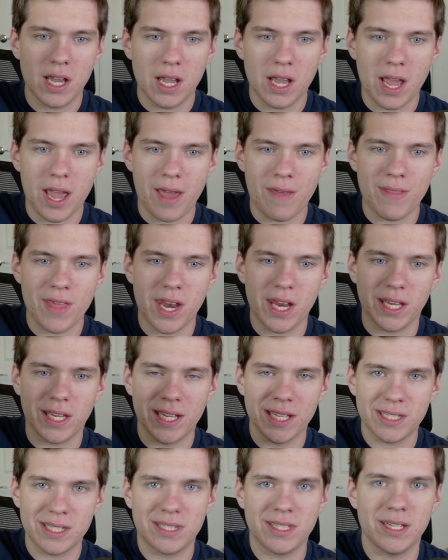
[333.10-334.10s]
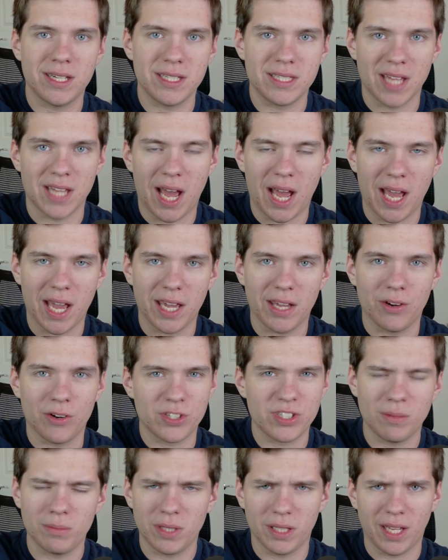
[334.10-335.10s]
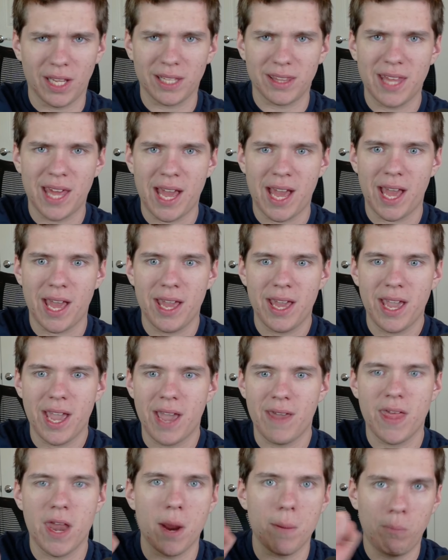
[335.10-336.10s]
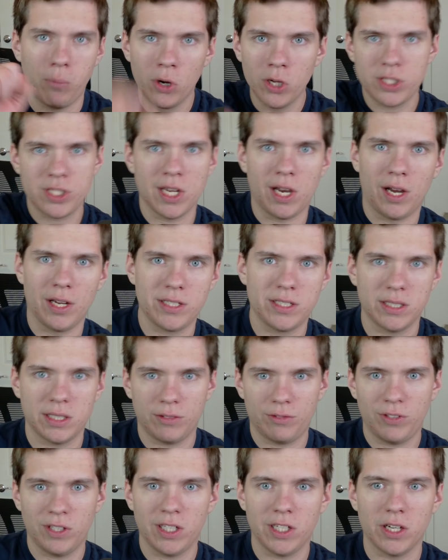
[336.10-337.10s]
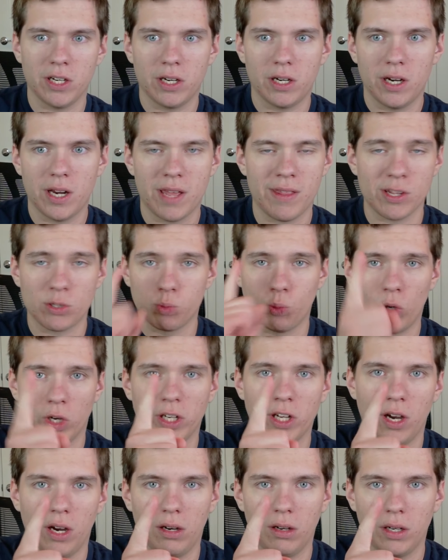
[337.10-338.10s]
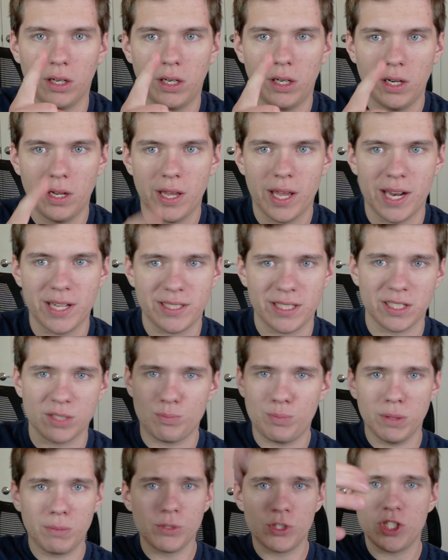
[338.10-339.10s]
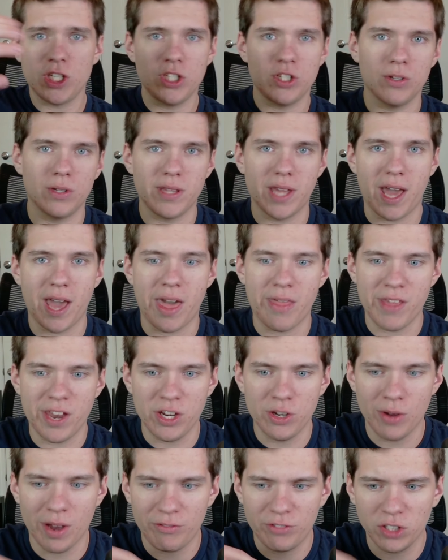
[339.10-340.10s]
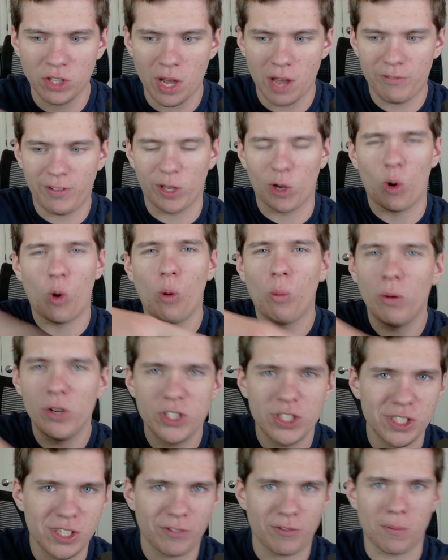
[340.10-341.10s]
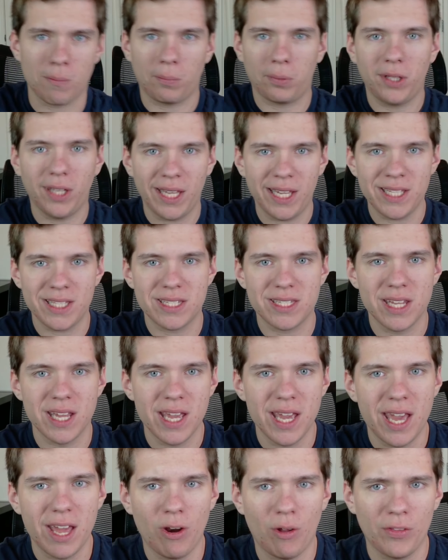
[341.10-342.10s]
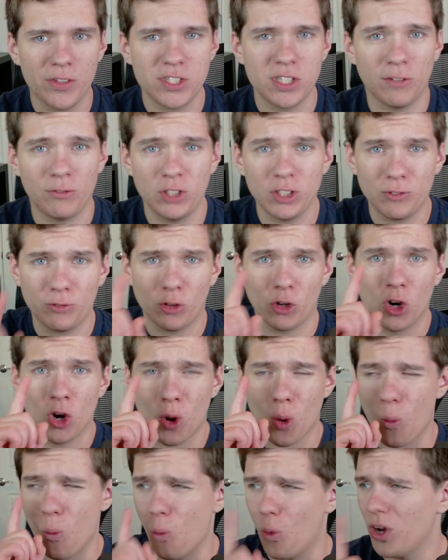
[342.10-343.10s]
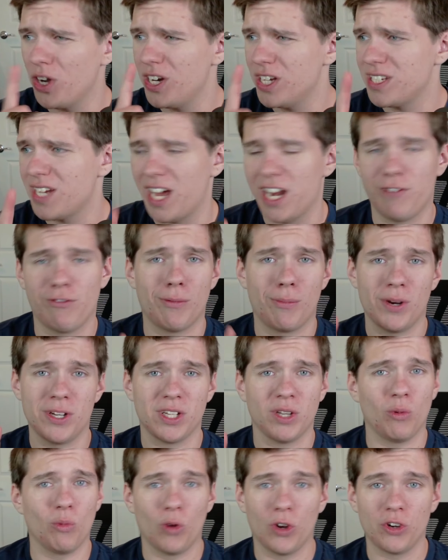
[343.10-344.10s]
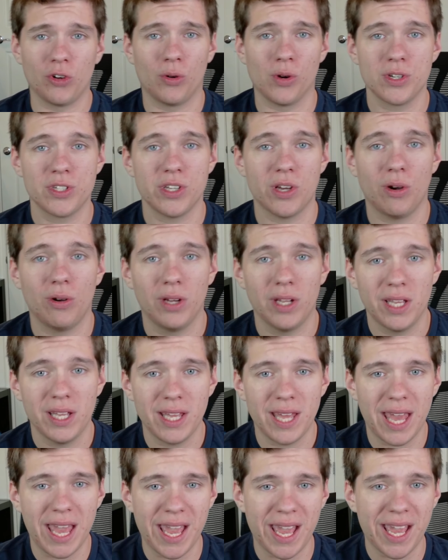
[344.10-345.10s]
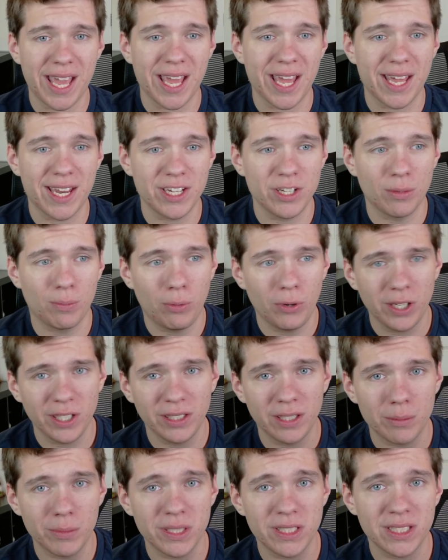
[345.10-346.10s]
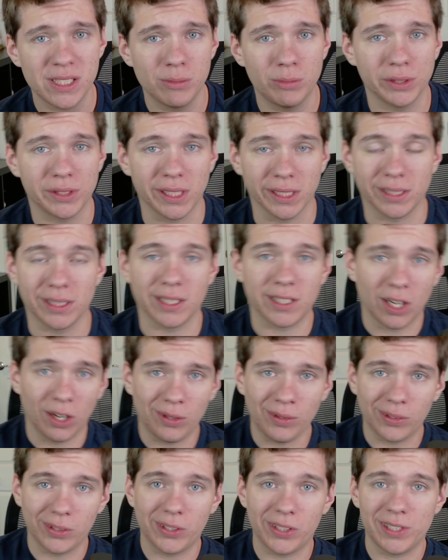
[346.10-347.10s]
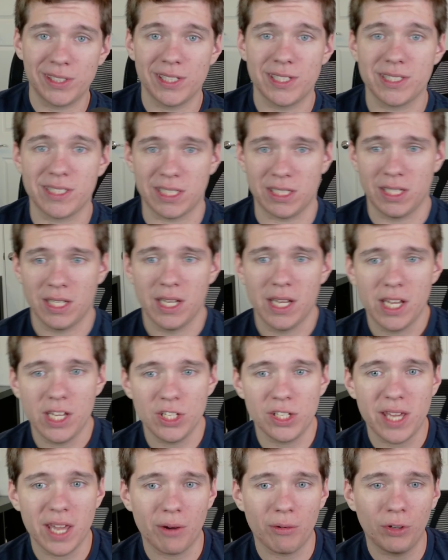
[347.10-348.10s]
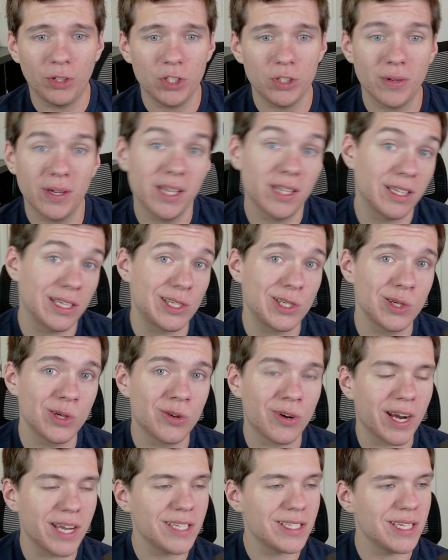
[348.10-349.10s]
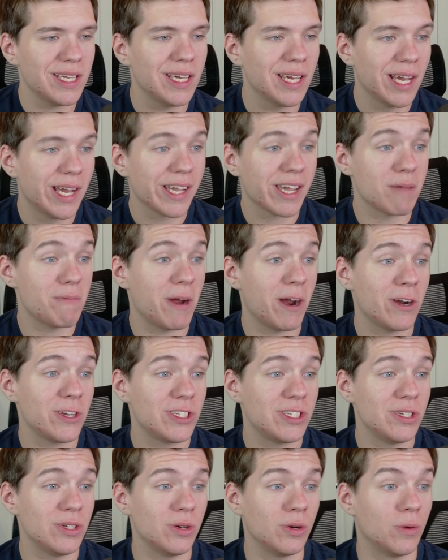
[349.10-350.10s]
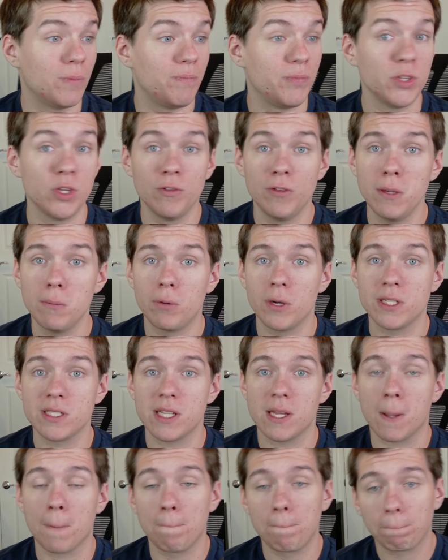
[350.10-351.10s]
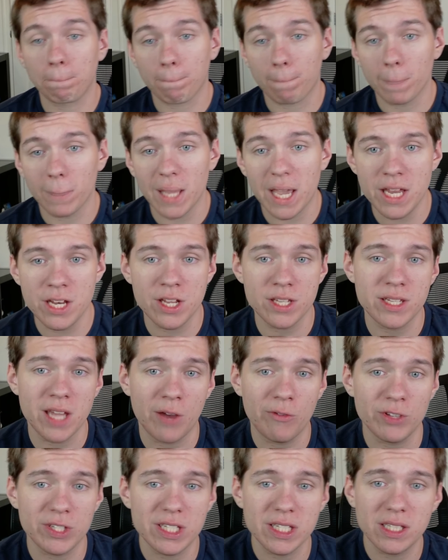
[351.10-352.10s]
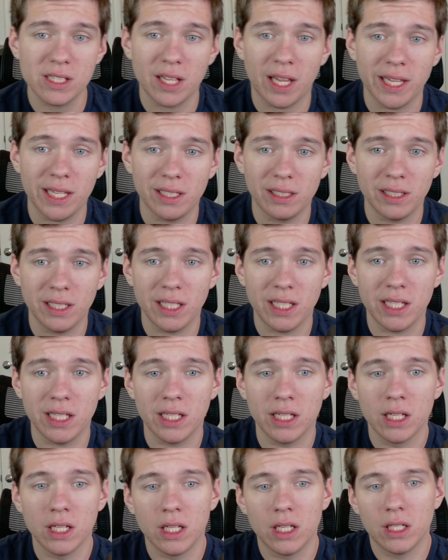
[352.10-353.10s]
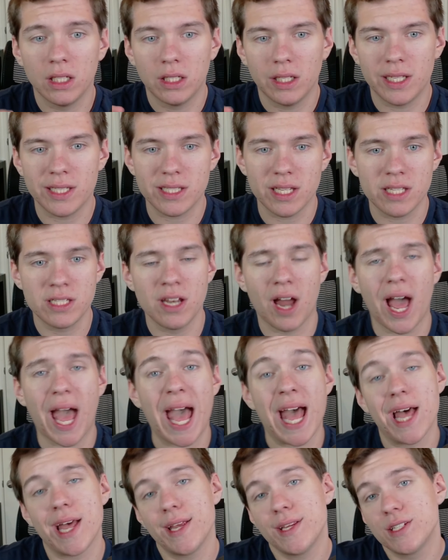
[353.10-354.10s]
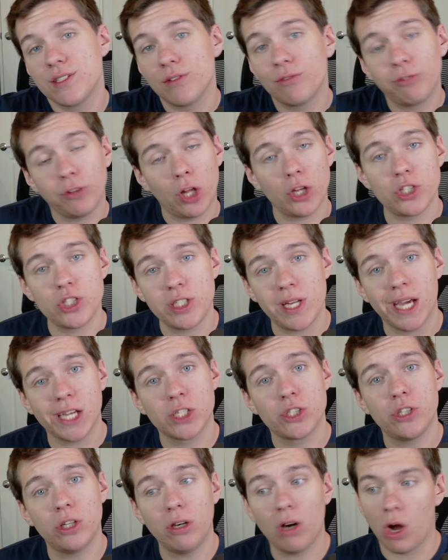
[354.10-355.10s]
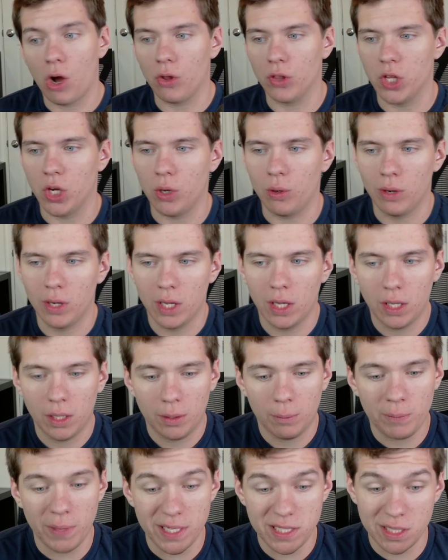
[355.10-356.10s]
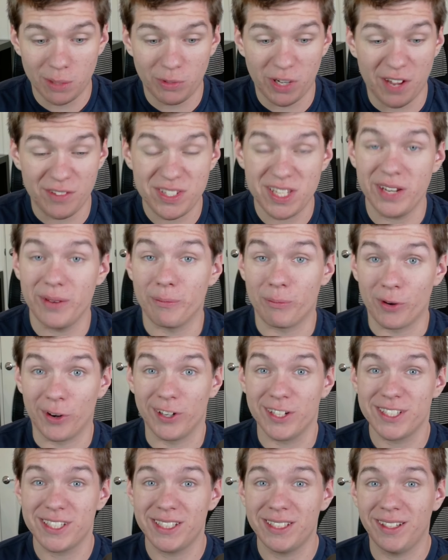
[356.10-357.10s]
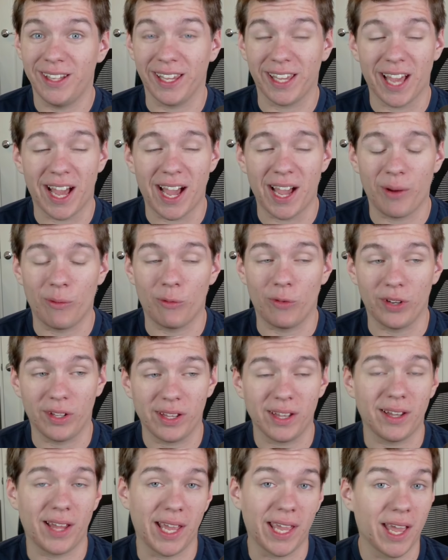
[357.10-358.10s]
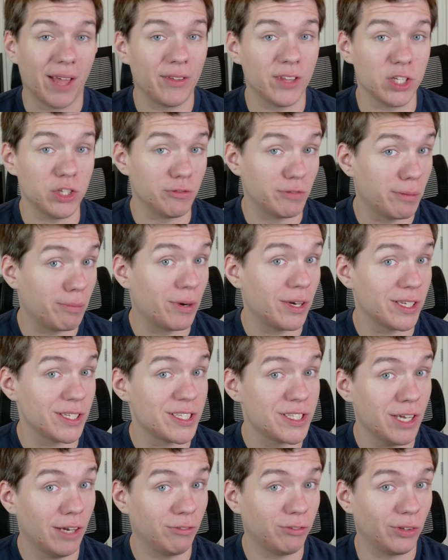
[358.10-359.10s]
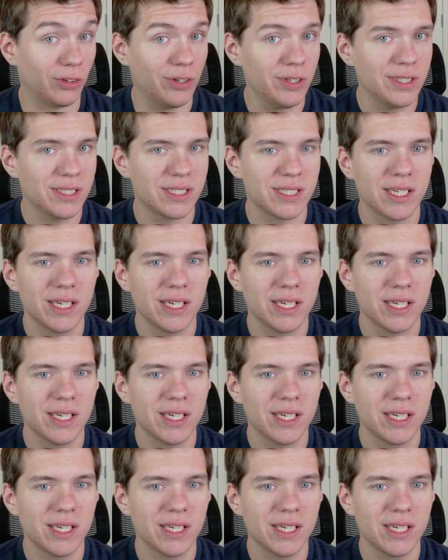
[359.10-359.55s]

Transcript: and then it gets the design or something like that, and then it puts it onto the figure, and that's one color. And it's like this big machine doing that, and then you have to have like a whole bunch of different plates and all this stuff just for one design if you're printing one torso. And you're pretty limited with like the colors, and you can't really do anything too crazy. Compared to UV printing, it does have a slightly, it's not as flush texture, although based on what I've seen in person, like I really like how the UV printed stuff looks,